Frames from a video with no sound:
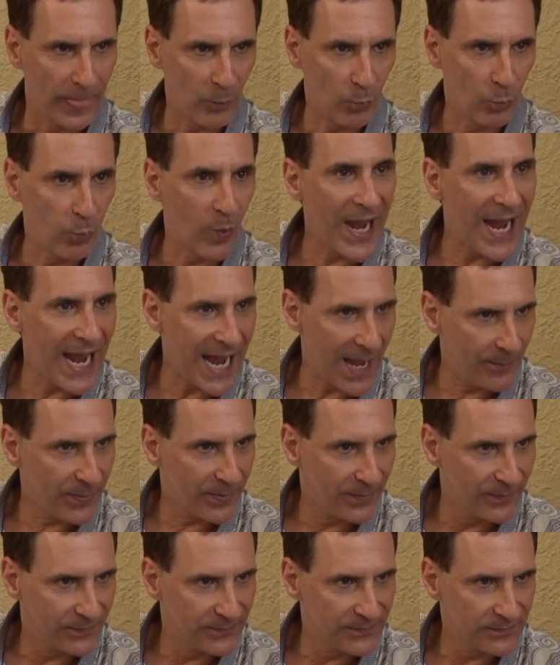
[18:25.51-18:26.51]
rap
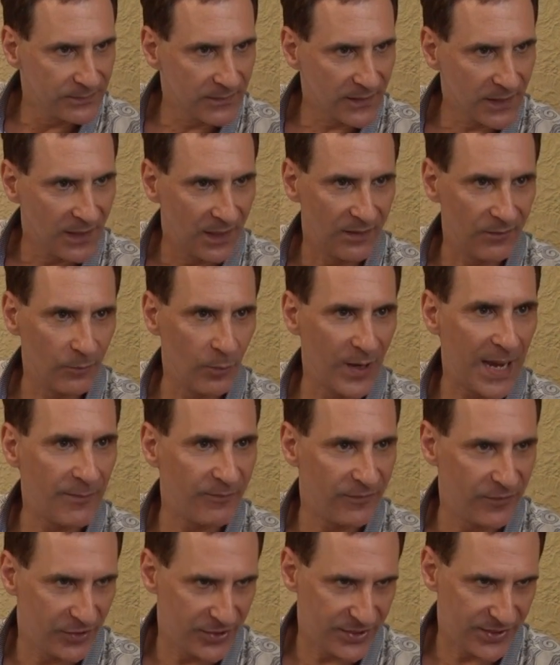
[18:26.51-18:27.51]

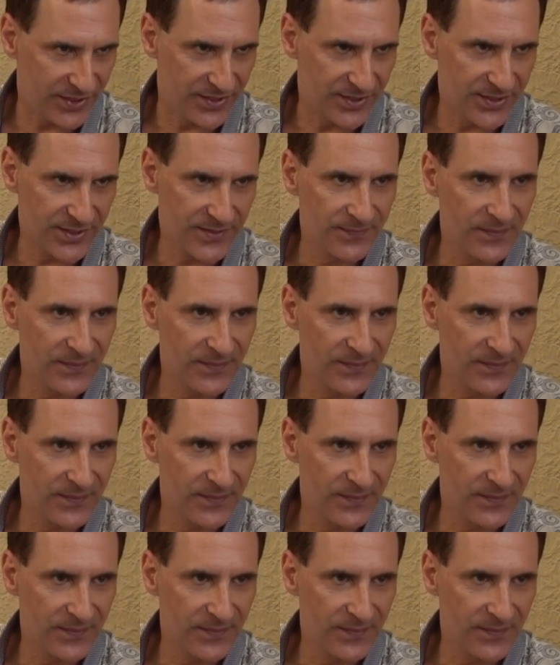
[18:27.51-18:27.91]
verses